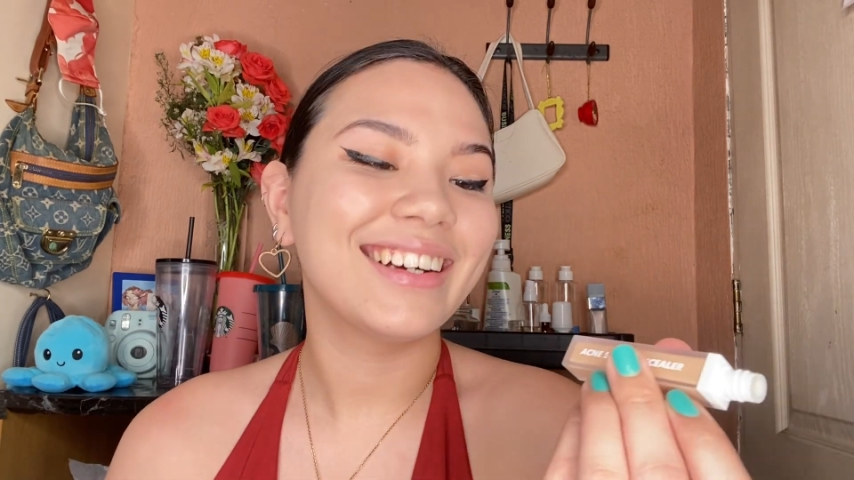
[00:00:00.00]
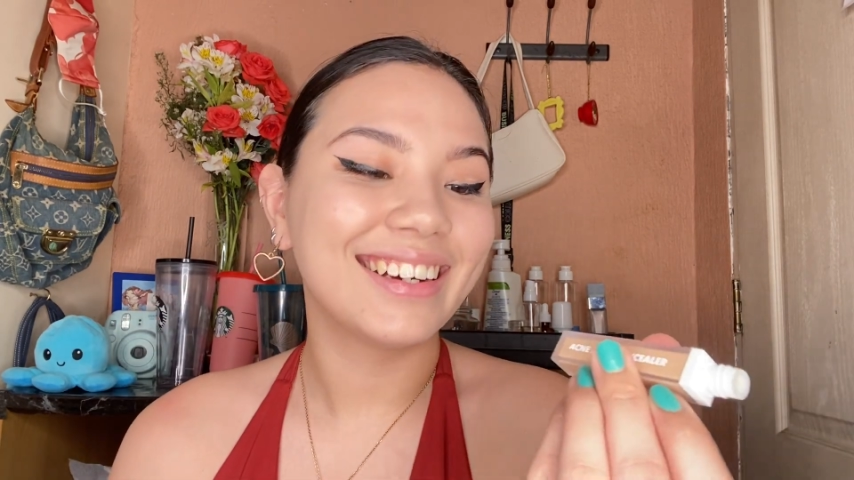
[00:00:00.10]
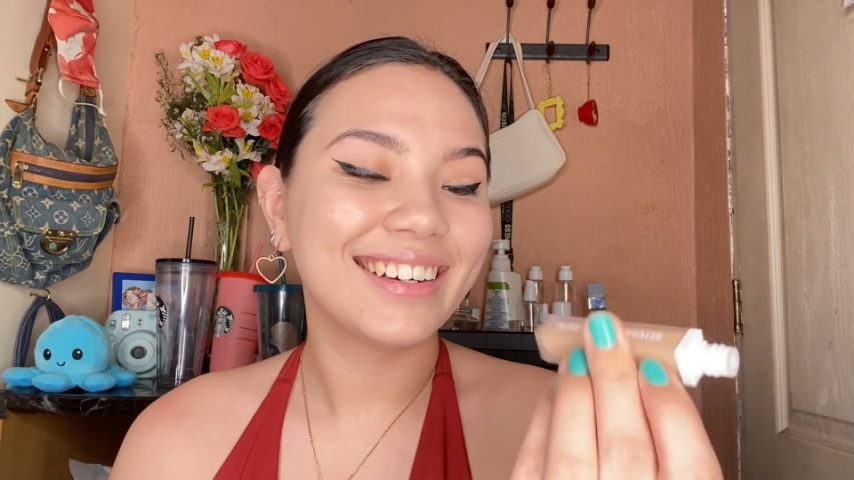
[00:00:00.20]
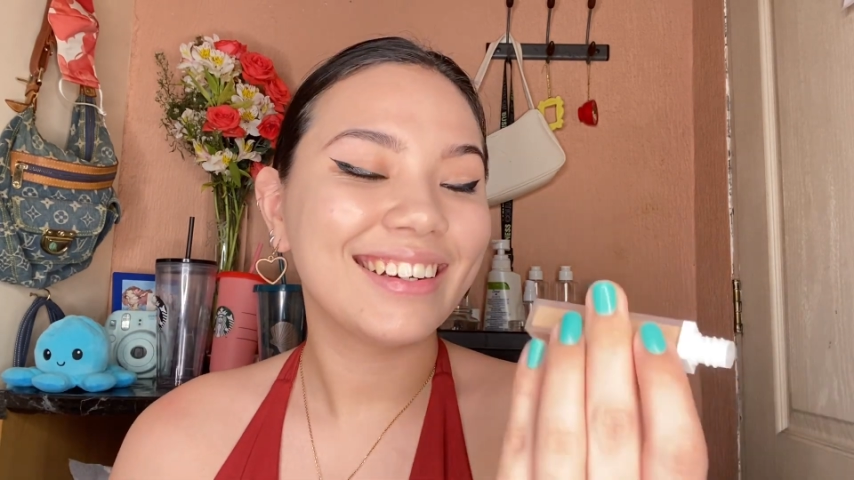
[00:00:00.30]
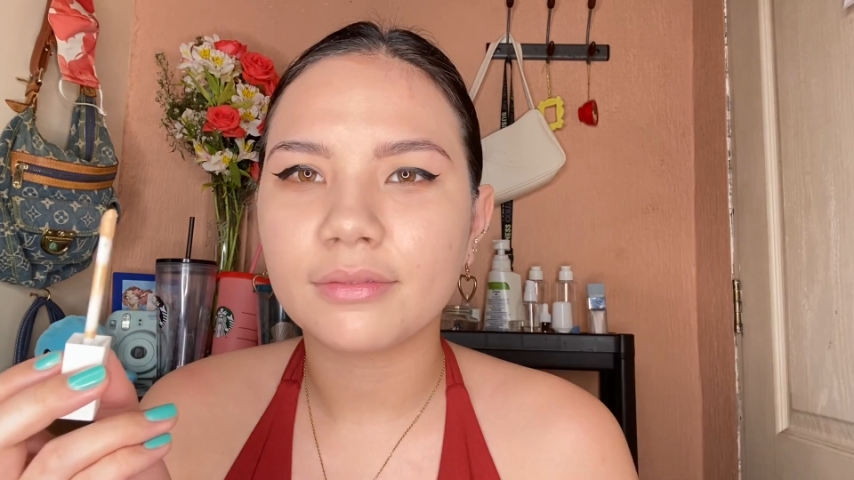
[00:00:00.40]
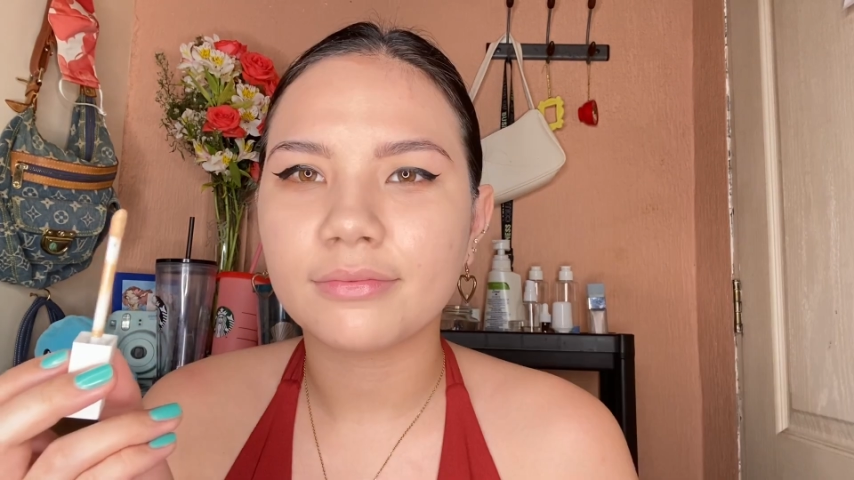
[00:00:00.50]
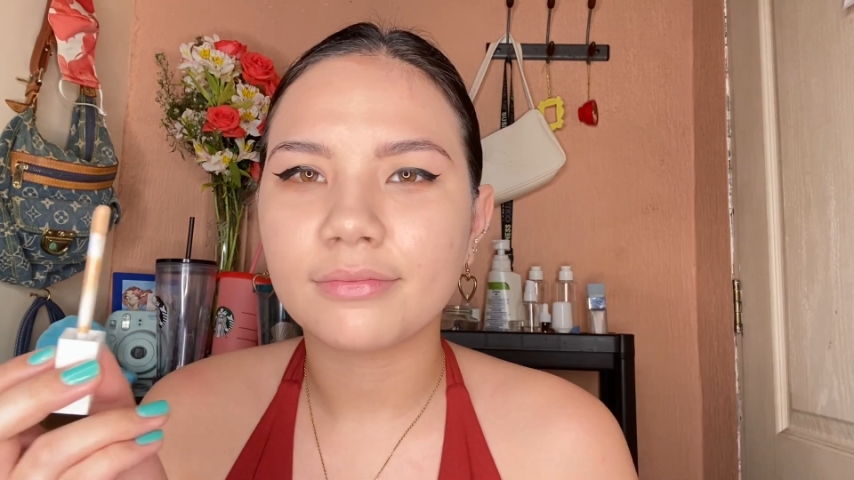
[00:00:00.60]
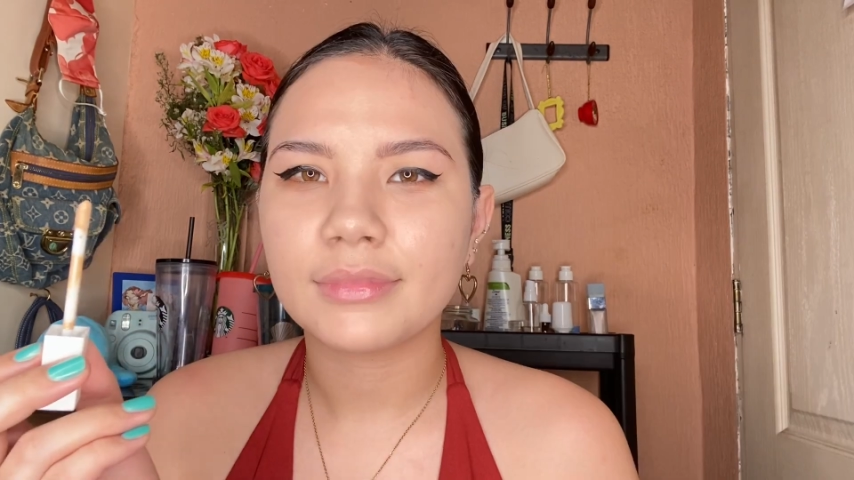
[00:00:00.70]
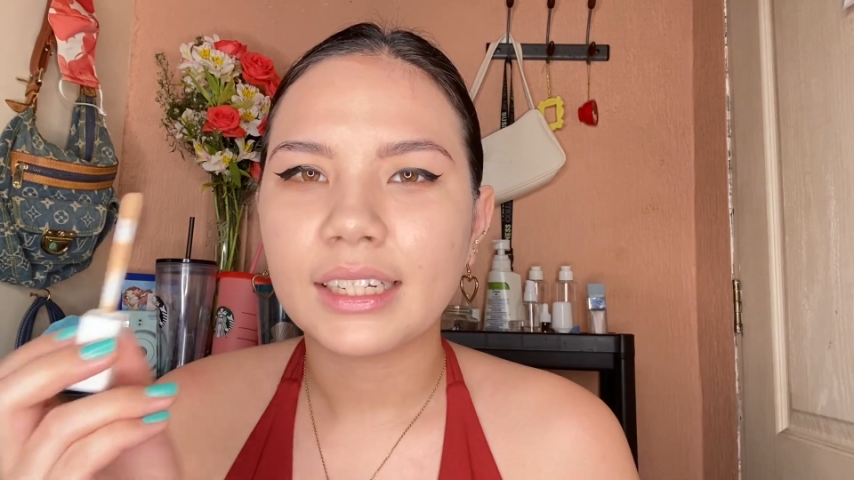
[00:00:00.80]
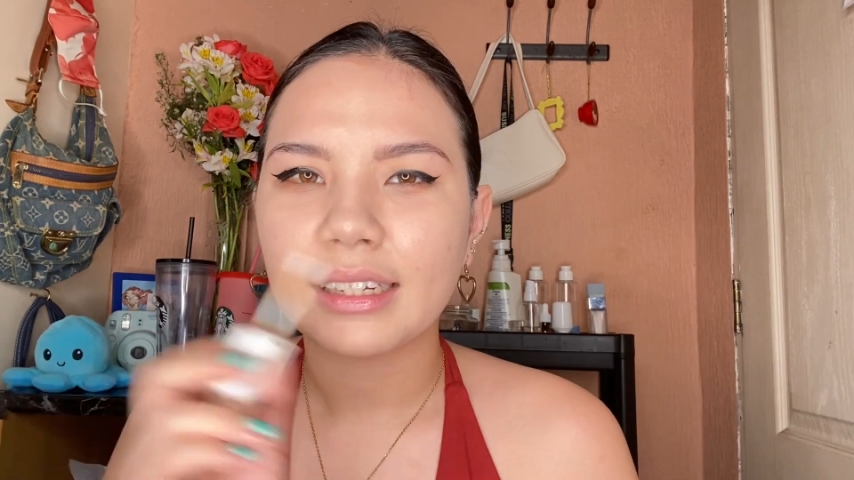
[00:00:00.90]

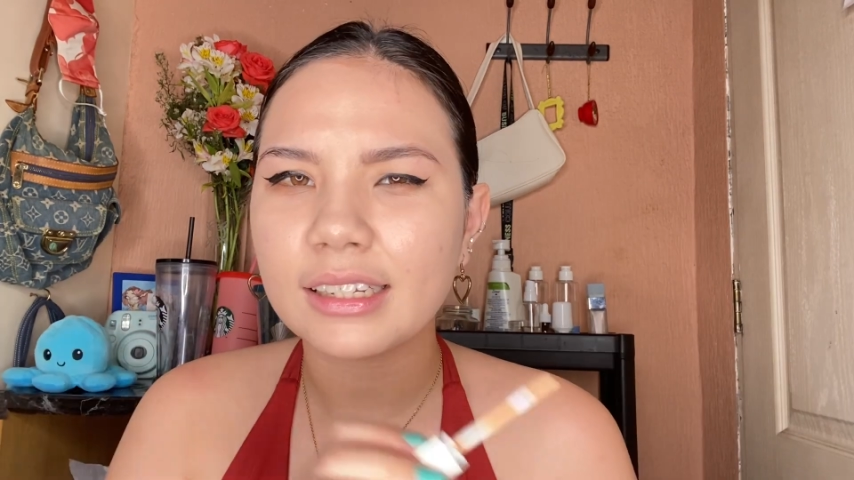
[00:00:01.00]
It